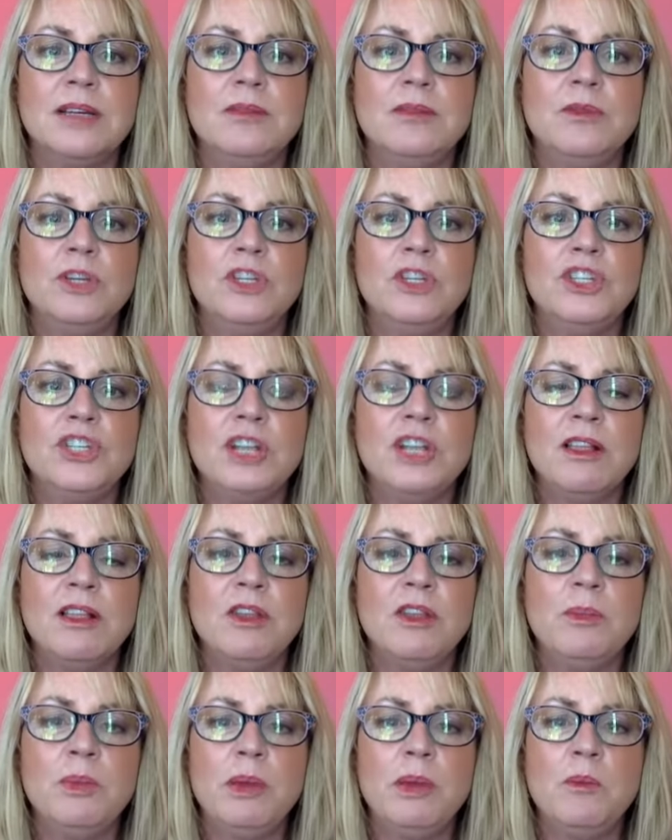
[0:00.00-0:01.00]
Will you share a
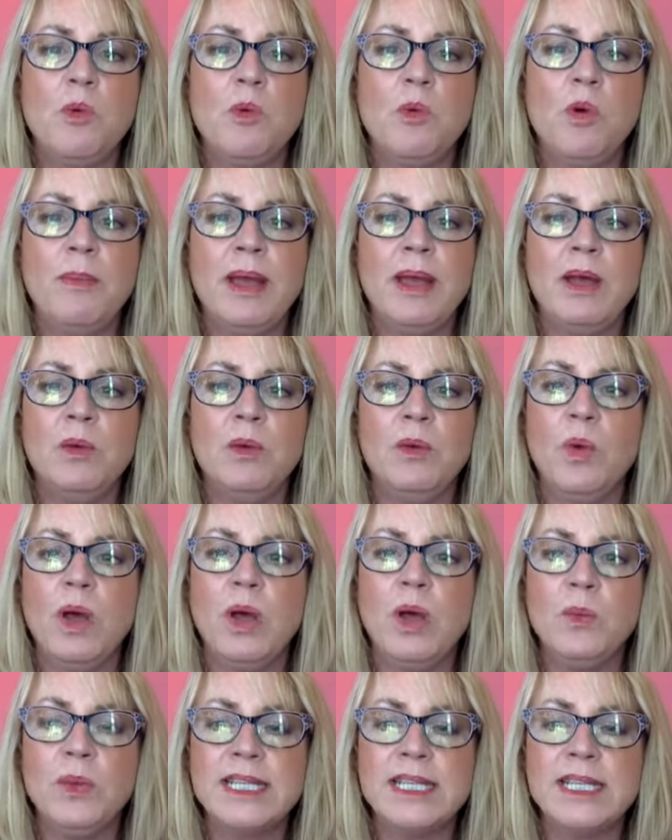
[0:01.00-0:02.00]
little bit more about
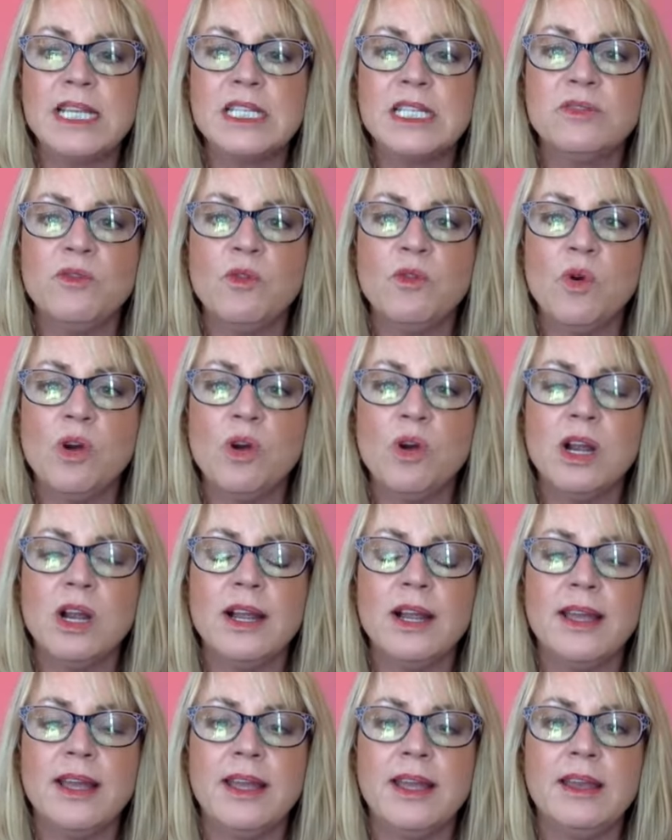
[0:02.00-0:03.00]
what we test for
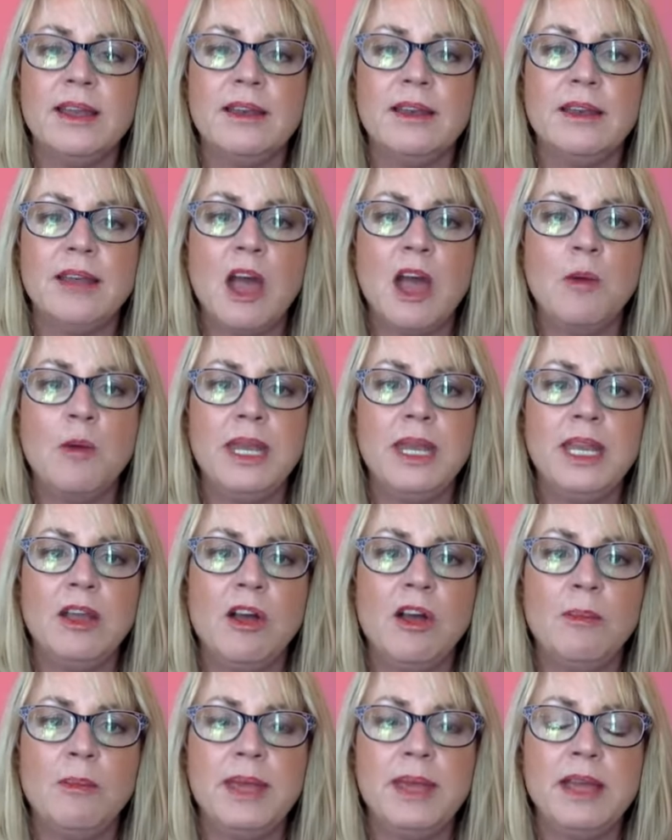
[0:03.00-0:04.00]
and how many
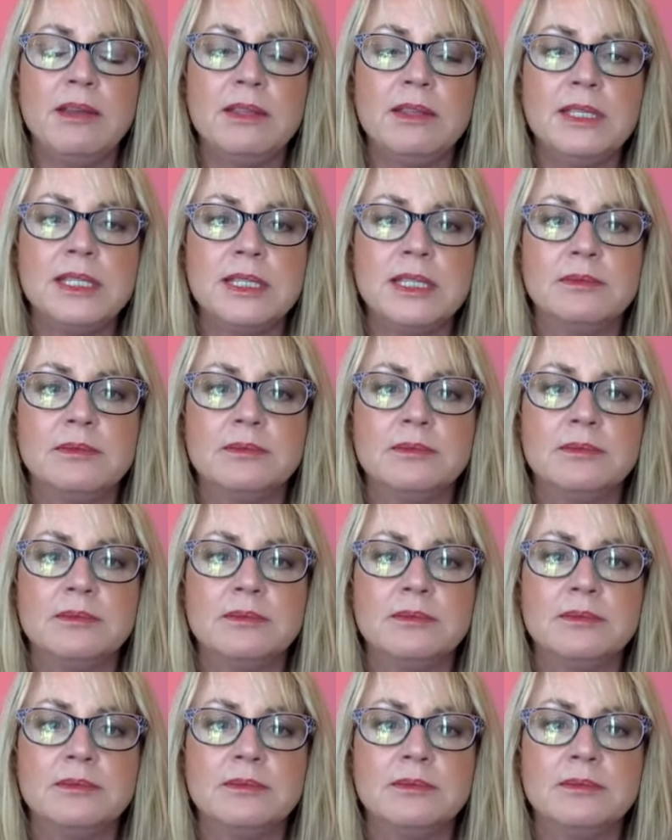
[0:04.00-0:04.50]
compounds?